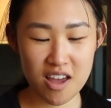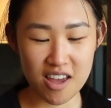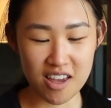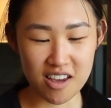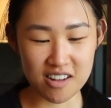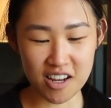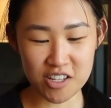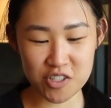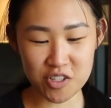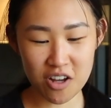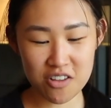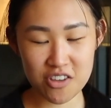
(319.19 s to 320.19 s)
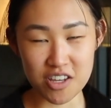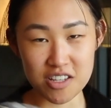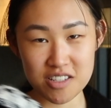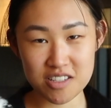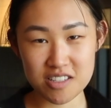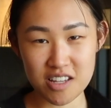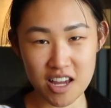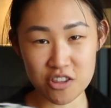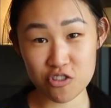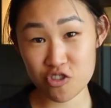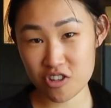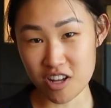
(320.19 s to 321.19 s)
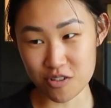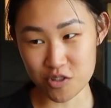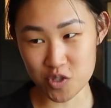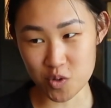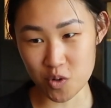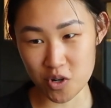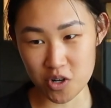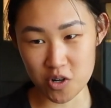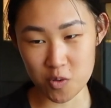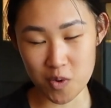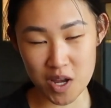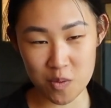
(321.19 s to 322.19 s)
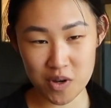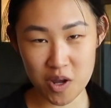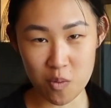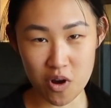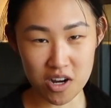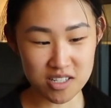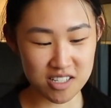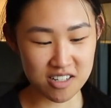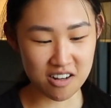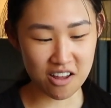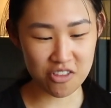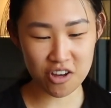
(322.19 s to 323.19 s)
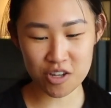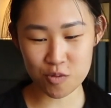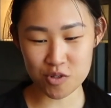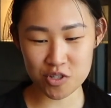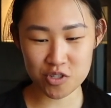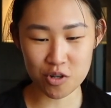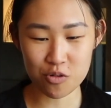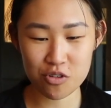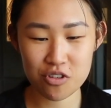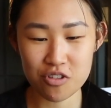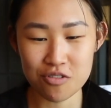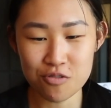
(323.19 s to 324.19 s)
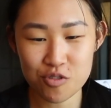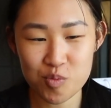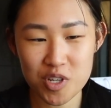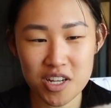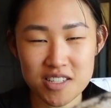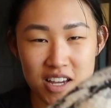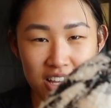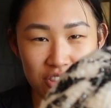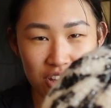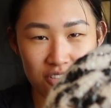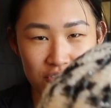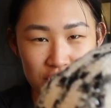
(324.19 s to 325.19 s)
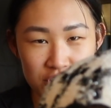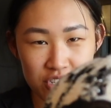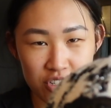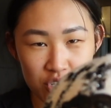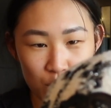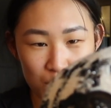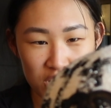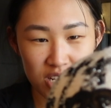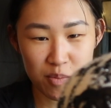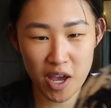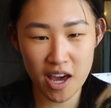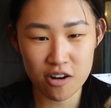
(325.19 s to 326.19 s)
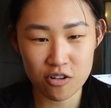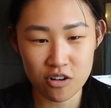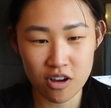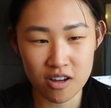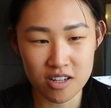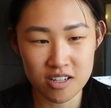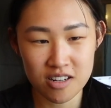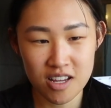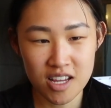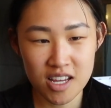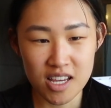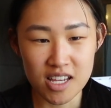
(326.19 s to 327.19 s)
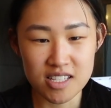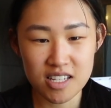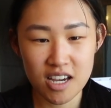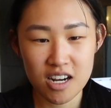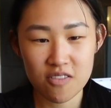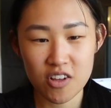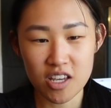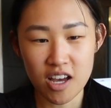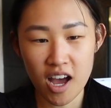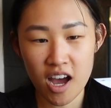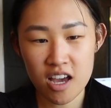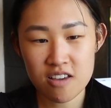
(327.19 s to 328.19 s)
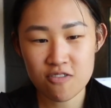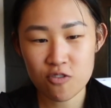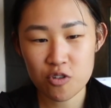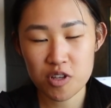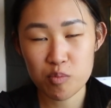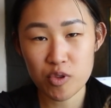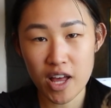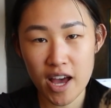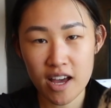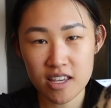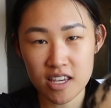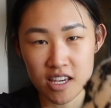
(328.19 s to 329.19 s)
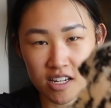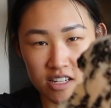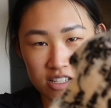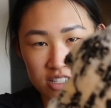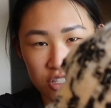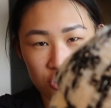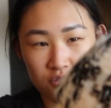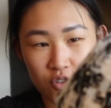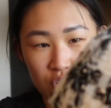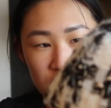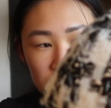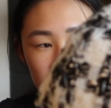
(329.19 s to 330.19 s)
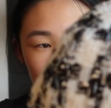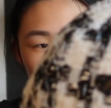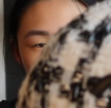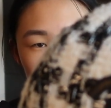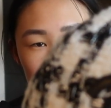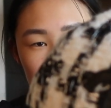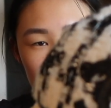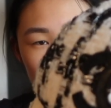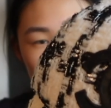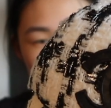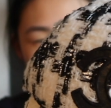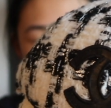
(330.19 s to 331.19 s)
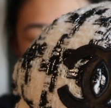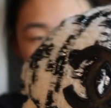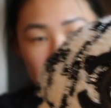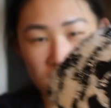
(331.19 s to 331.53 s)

and I saw this at the Chanel store right when I walked in and I thought it was so cute because I love this tweed pattern on it. It's kind of like an ivory, black, and silver interwoven tweed